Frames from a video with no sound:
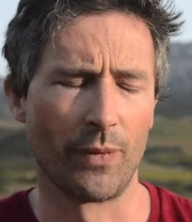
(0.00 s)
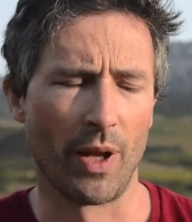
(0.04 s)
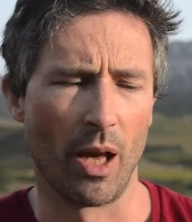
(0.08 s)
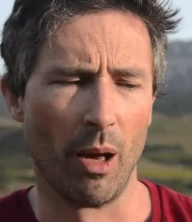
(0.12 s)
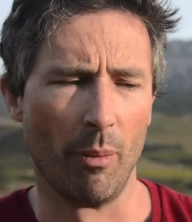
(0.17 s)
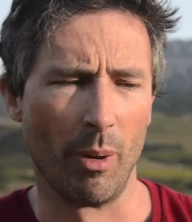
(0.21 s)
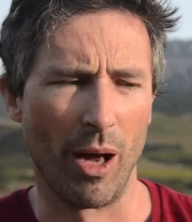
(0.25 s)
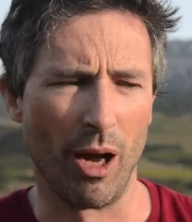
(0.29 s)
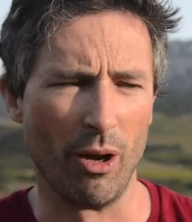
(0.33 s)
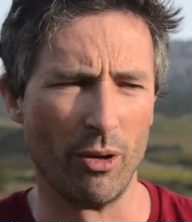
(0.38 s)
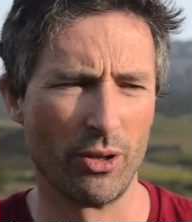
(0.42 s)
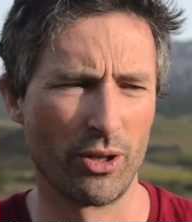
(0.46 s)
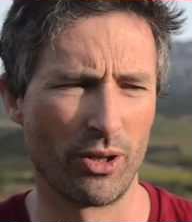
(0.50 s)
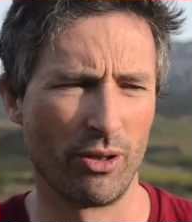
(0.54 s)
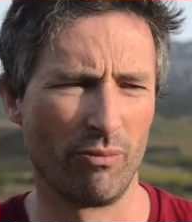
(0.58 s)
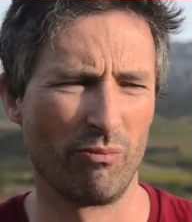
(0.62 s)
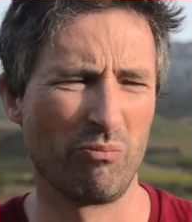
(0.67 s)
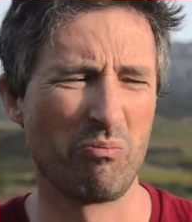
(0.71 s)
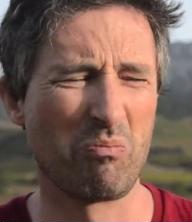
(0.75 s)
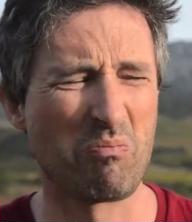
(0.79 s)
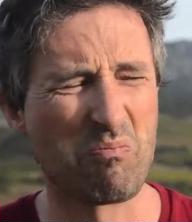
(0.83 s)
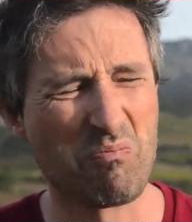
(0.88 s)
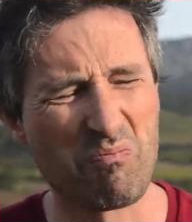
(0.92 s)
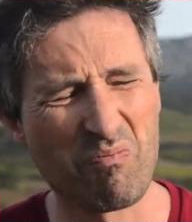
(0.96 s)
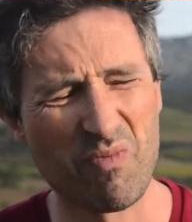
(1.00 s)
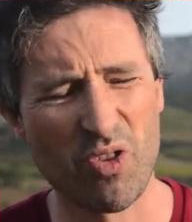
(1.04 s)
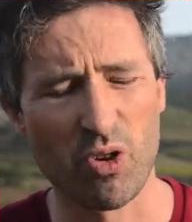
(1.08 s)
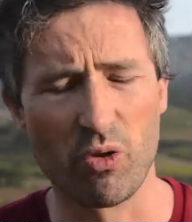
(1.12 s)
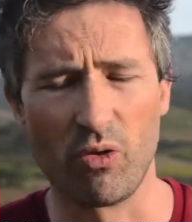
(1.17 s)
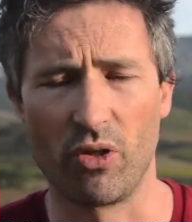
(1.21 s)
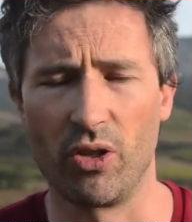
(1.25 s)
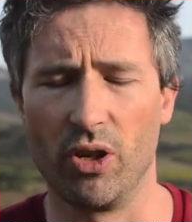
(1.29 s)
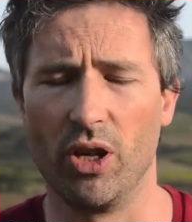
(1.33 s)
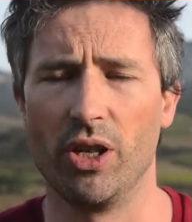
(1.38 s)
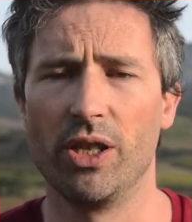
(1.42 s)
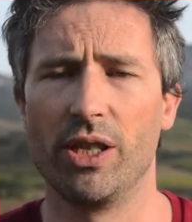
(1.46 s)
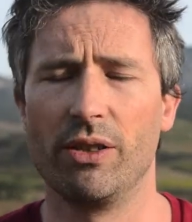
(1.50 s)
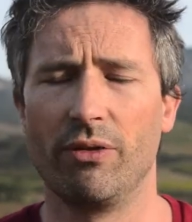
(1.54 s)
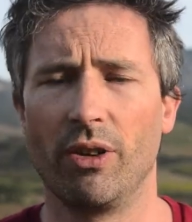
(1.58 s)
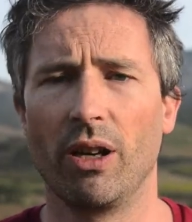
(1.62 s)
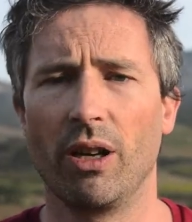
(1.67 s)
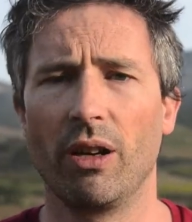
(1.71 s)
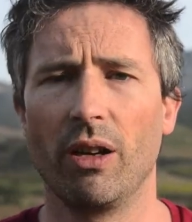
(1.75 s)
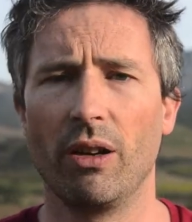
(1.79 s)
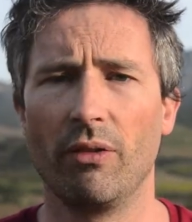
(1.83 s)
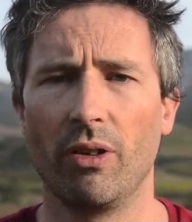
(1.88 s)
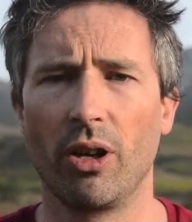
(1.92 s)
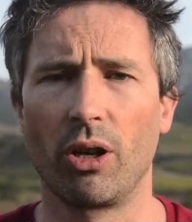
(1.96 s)
about 2/3
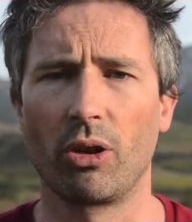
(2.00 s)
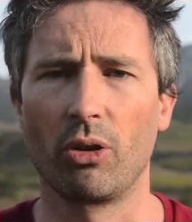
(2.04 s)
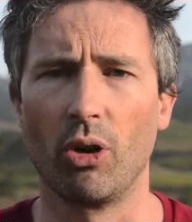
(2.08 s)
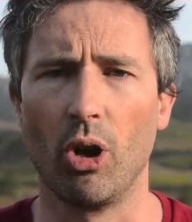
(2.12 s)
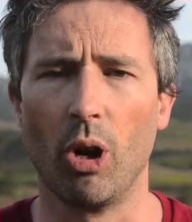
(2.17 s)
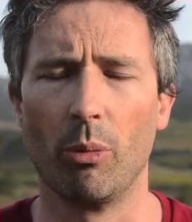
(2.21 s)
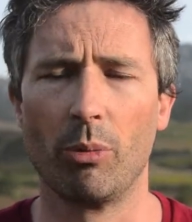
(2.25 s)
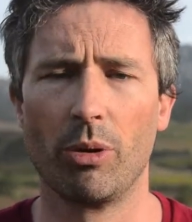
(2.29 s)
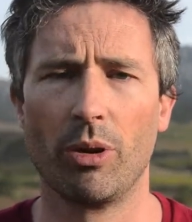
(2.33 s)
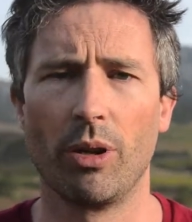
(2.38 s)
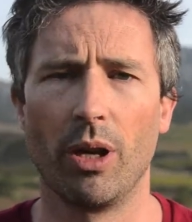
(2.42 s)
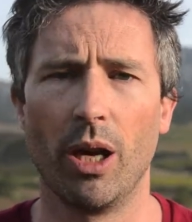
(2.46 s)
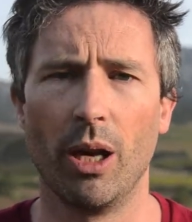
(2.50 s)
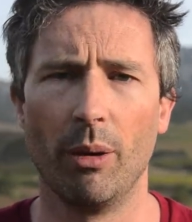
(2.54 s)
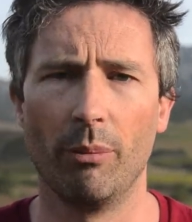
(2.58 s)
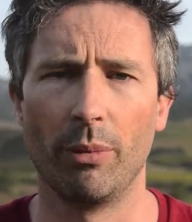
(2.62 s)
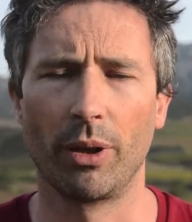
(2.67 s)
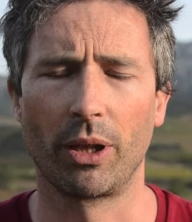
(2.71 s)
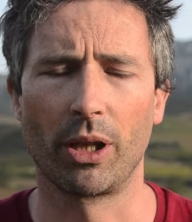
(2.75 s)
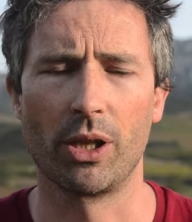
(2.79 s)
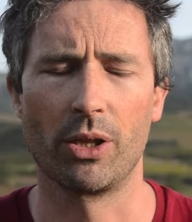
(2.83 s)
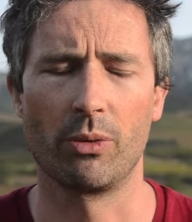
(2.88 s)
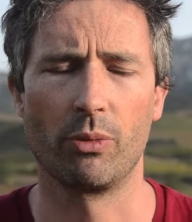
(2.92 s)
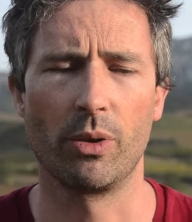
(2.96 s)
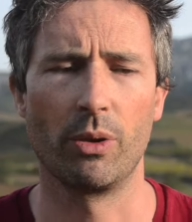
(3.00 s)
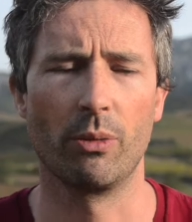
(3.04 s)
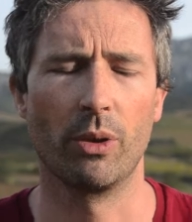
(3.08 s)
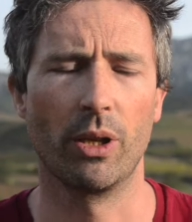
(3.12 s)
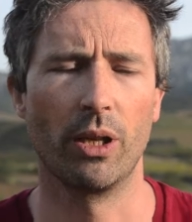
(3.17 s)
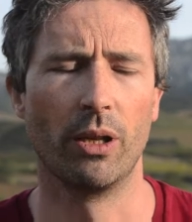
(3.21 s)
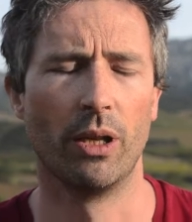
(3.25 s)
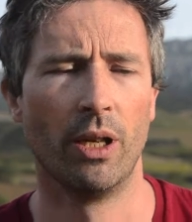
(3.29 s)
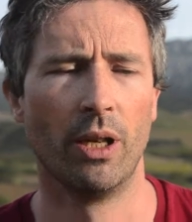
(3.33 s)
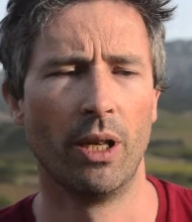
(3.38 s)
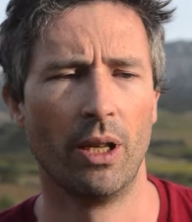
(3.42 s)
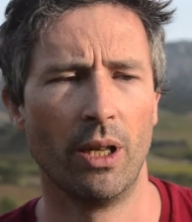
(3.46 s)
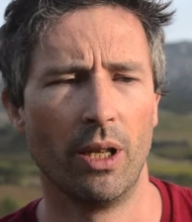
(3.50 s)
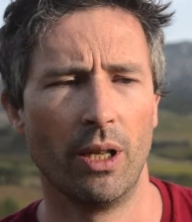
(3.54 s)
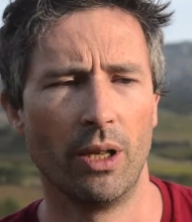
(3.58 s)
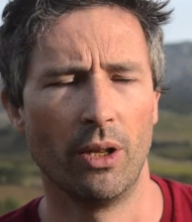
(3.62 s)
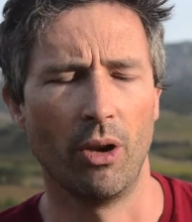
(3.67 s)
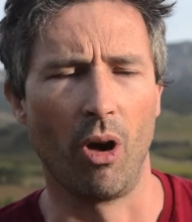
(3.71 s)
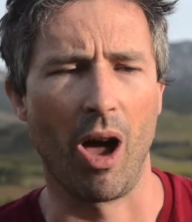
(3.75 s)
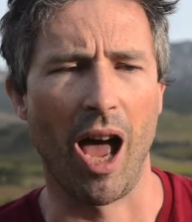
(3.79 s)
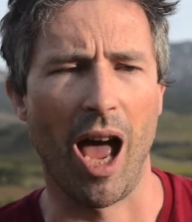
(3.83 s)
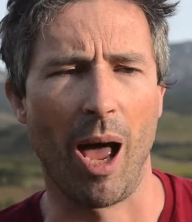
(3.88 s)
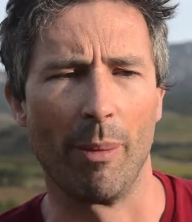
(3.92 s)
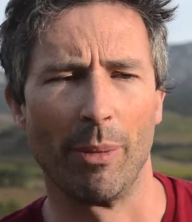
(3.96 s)
of our crop because we were
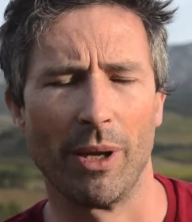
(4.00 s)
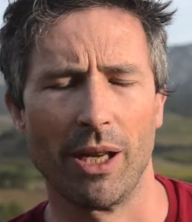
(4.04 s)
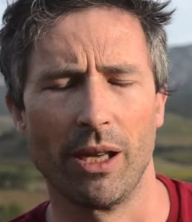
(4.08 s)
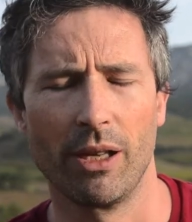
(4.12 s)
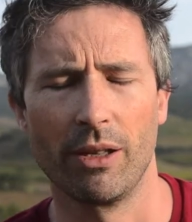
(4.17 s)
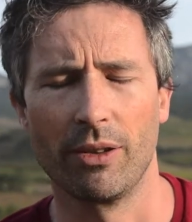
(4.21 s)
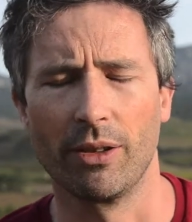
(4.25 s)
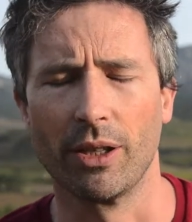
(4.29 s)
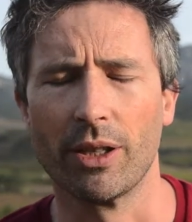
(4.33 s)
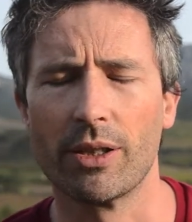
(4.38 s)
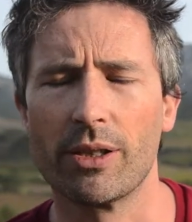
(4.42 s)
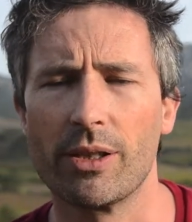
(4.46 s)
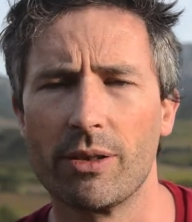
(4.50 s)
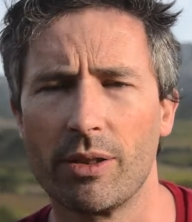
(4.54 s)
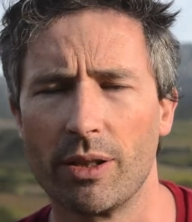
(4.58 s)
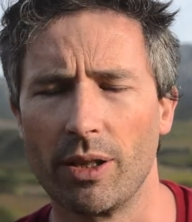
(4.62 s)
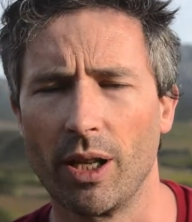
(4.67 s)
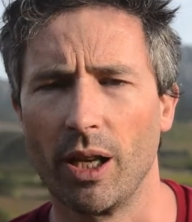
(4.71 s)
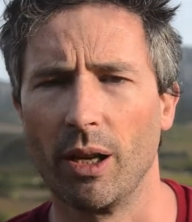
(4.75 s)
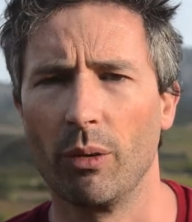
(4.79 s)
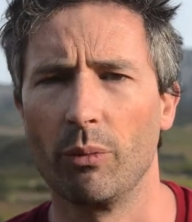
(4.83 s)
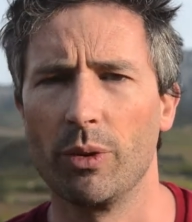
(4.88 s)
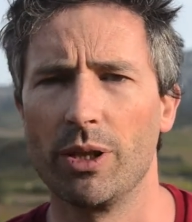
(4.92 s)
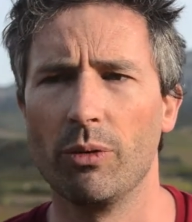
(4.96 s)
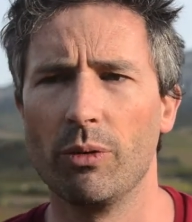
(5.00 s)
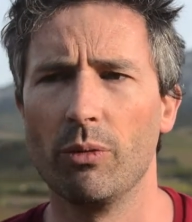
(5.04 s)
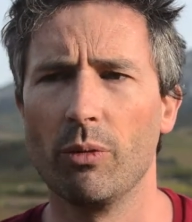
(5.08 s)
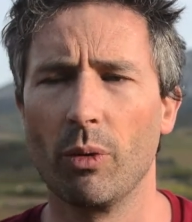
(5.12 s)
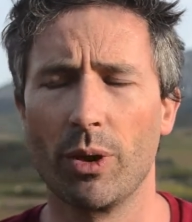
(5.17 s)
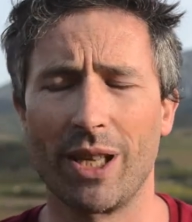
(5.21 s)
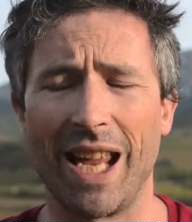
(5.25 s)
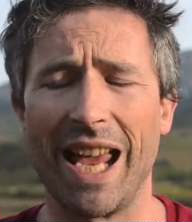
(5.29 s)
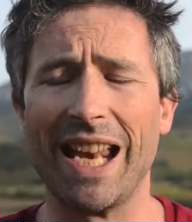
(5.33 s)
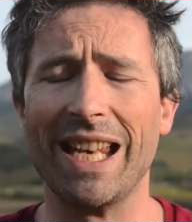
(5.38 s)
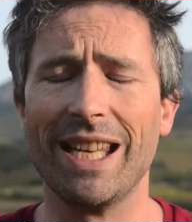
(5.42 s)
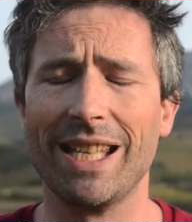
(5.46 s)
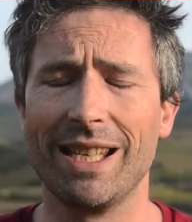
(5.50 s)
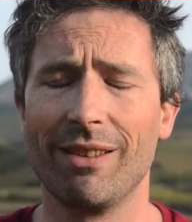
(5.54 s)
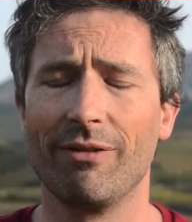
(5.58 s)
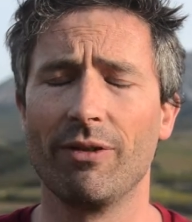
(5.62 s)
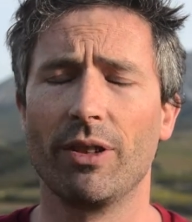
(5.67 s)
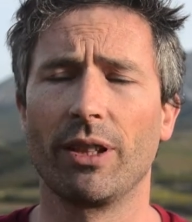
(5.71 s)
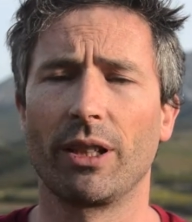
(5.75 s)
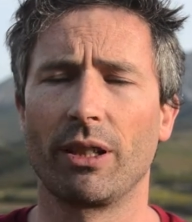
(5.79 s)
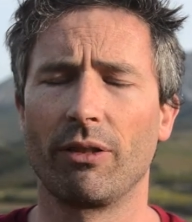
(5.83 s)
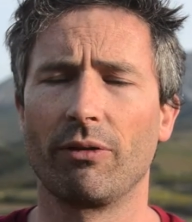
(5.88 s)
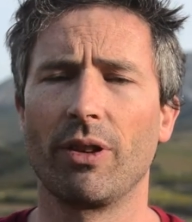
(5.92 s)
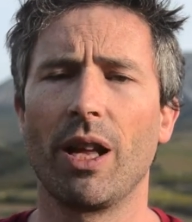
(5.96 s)
not happy that we didn't want any
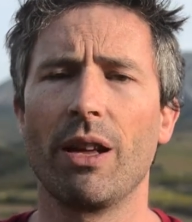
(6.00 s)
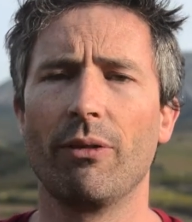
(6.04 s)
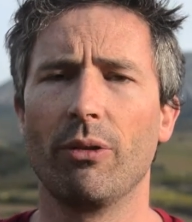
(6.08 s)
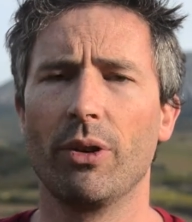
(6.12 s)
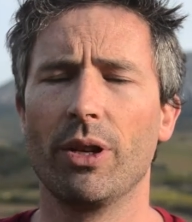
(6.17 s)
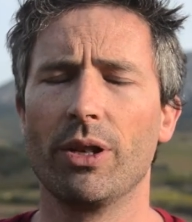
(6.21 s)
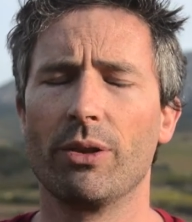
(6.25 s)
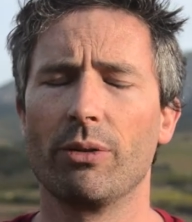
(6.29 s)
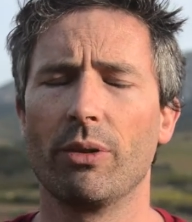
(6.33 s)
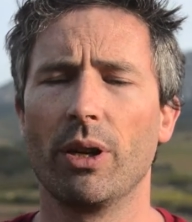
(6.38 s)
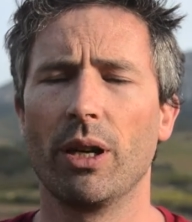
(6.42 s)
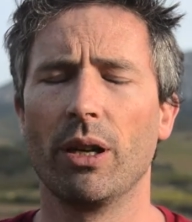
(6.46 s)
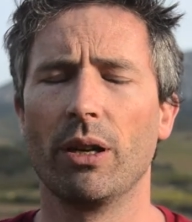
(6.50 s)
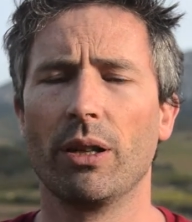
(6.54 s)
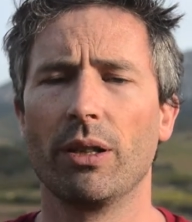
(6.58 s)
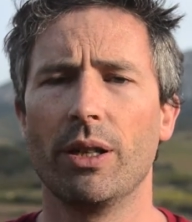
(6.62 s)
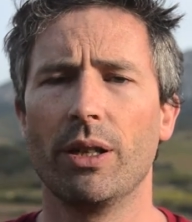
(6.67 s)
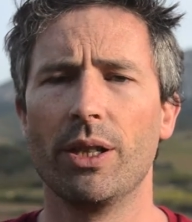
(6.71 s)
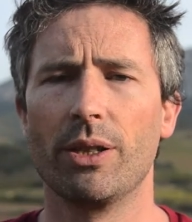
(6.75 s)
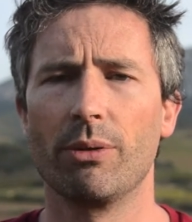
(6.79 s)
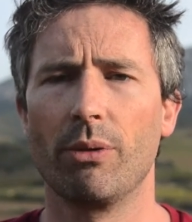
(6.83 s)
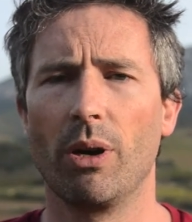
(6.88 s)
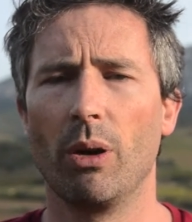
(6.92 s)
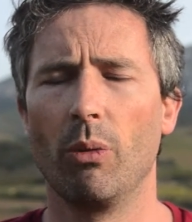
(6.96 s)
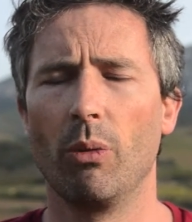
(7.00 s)
vinegar flavour into our